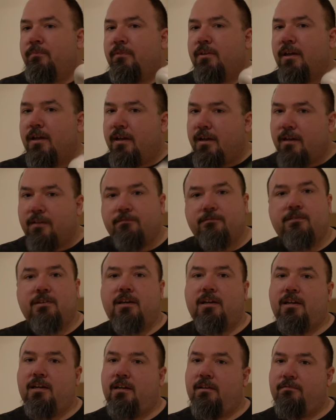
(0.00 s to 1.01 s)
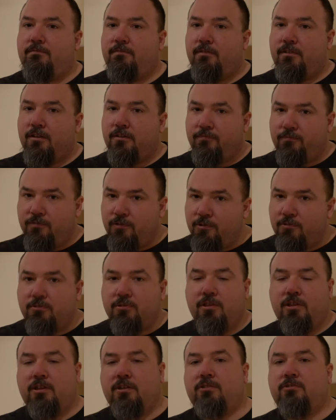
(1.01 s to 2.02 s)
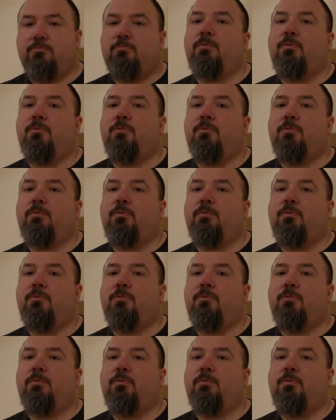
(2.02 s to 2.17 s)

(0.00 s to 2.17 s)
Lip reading: You have to have a few things